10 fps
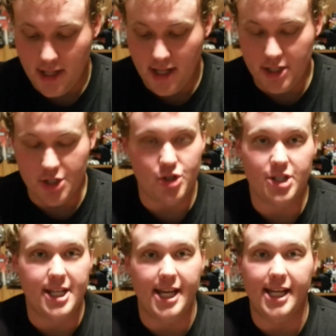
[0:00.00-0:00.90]

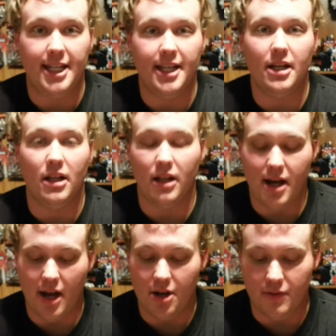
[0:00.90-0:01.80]
that you just can't
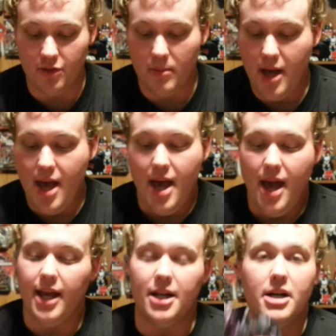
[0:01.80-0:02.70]
get a lot out of them.
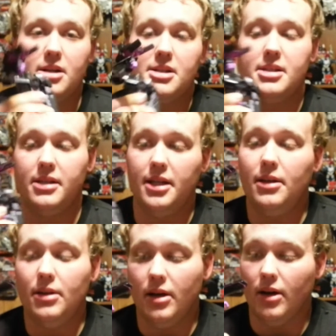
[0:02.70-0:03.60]
And
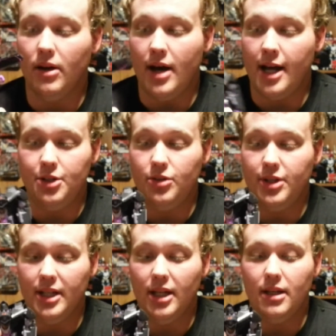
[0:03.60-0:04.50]
honestly, I
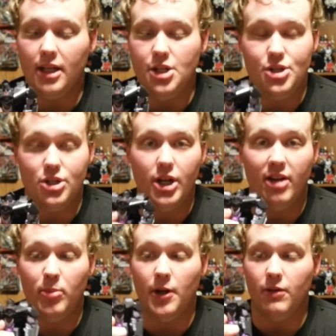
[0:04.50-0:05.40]
do think he
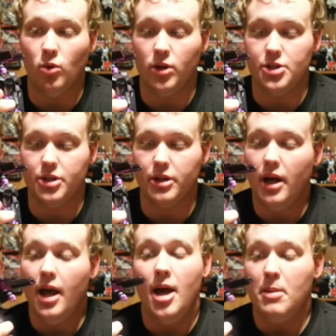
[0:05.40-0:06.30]
should have been a
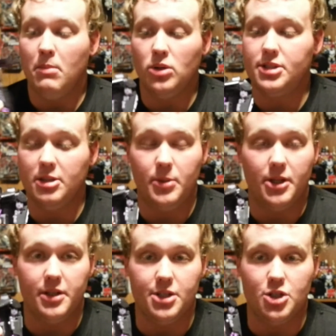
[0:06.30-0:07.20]
Voyager,
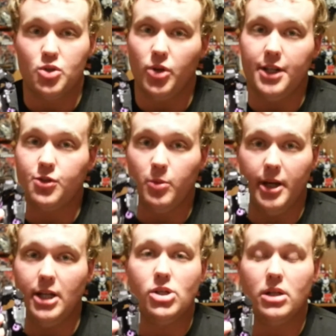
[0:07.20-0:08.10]
mostly because his
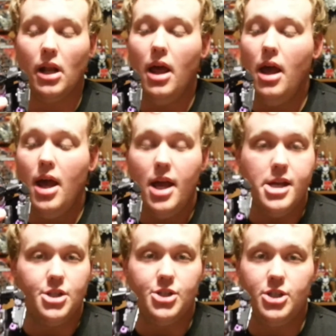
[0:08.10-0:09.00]
transformation
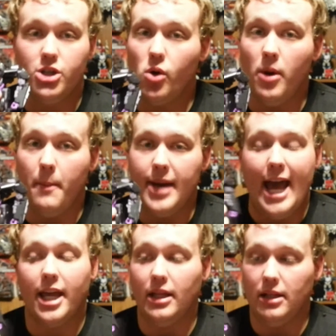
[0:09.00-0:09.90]
is so
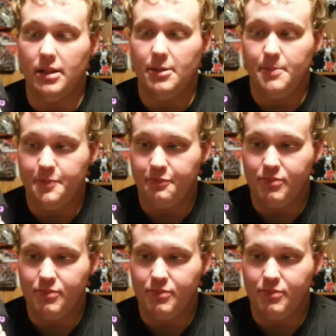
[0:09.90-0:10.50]
immaculate.